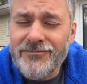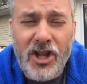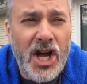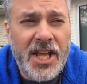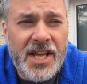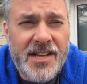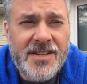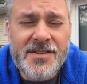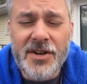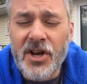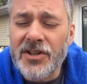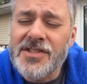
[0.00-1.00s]
Lucky's,
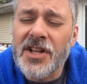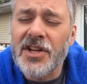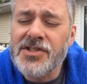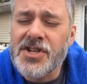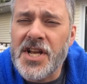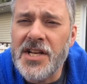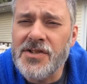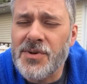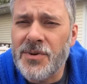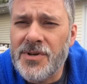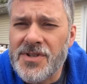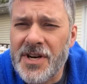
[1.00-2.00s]
and all these other chain
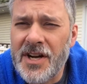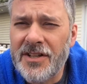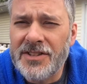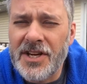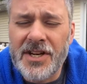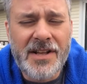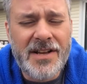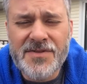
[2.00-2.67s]
stores that are out there. They